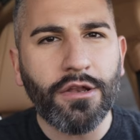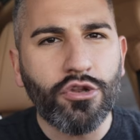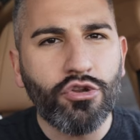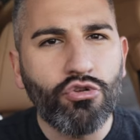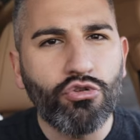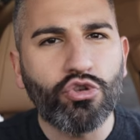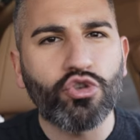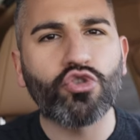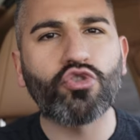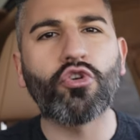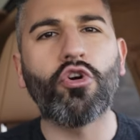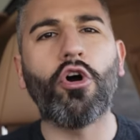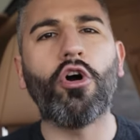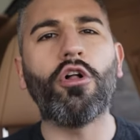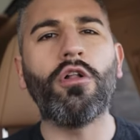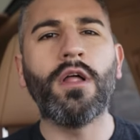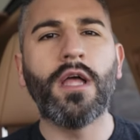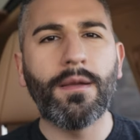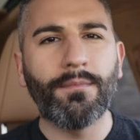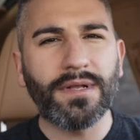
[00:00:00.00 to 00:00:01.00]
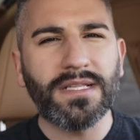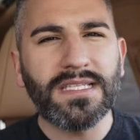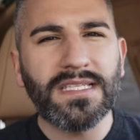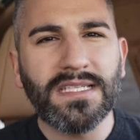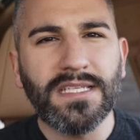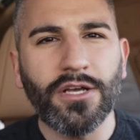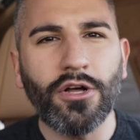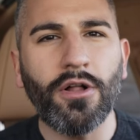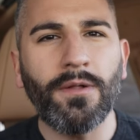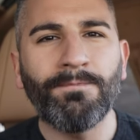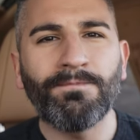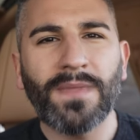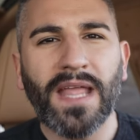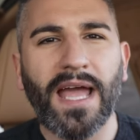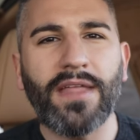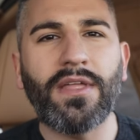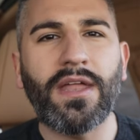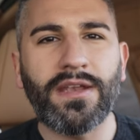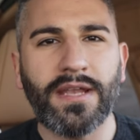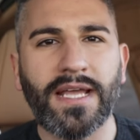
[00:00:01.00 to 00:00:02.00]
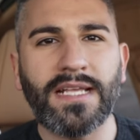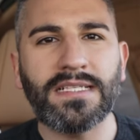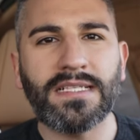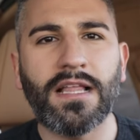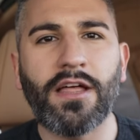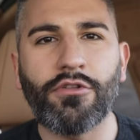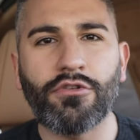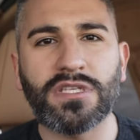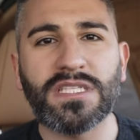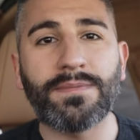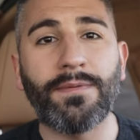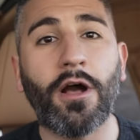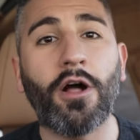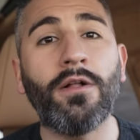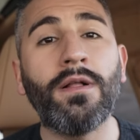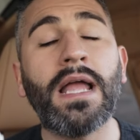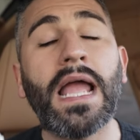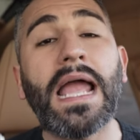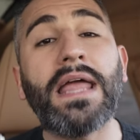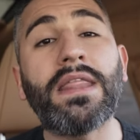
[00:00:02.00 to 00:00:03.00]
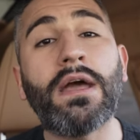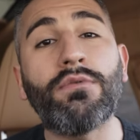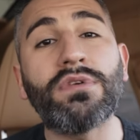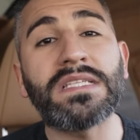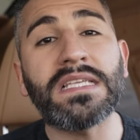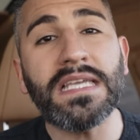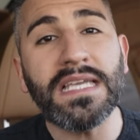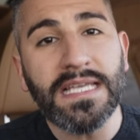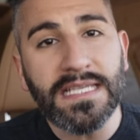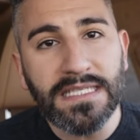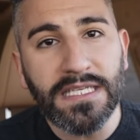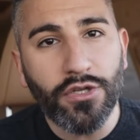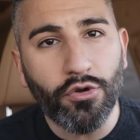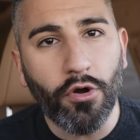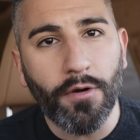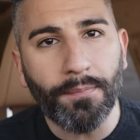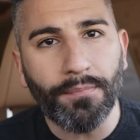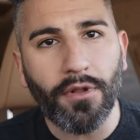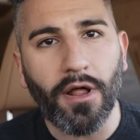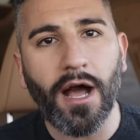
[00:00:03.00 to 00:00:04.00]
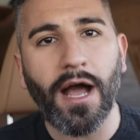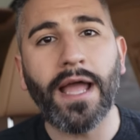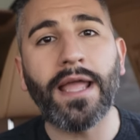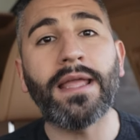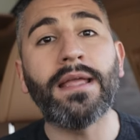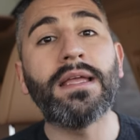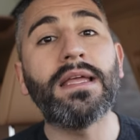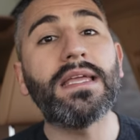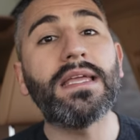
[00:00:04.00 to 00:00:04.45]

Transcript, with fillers: neutral, but still had that nice leather smell, and that was easy to apply,